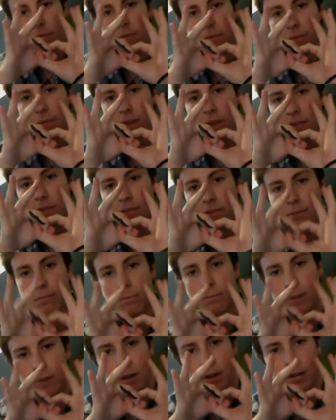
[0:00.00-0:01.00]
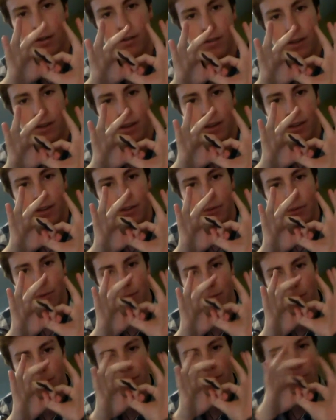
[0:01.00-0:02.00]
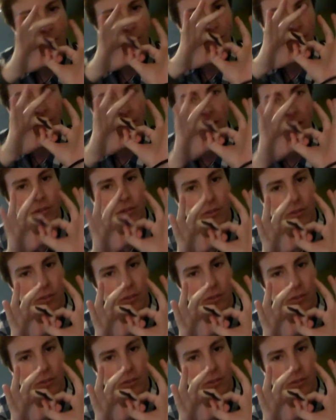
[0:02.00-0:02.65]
That's lock, I guess, with my mustache.